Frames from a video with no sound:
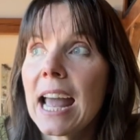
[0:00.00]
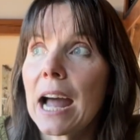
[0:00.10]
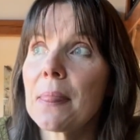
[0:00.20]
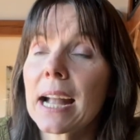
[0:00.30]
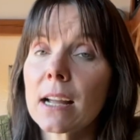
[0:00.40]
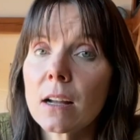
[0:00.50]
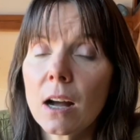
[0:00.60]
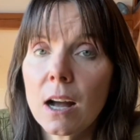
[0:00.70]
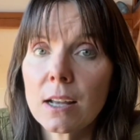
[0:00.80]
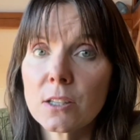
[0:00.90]
and that can
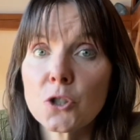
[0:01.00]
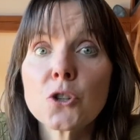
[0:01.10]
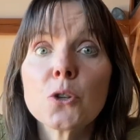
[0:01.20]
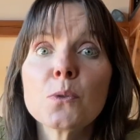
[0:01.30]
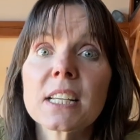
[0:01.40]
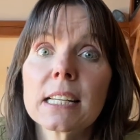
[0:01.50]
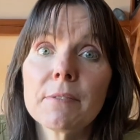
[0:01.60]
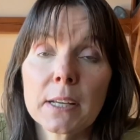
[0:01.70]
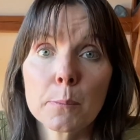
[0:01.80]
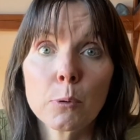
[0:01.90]
cause 2
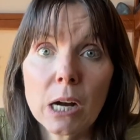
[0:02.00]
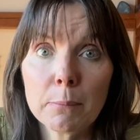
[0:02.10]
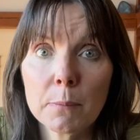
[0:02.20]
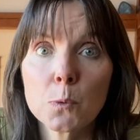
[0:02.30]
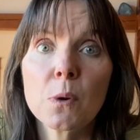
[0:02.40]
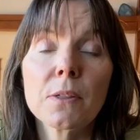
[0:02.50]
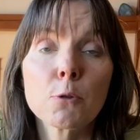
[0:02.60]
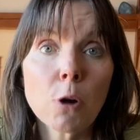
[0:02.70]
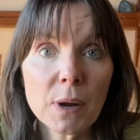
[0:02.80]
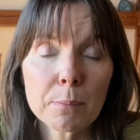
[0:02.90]
significant problems with
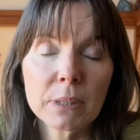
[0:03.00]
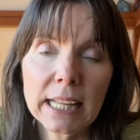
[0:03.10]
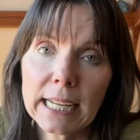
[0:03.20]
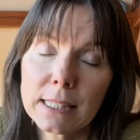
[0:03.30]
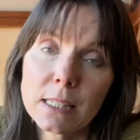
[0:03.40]
growing plants.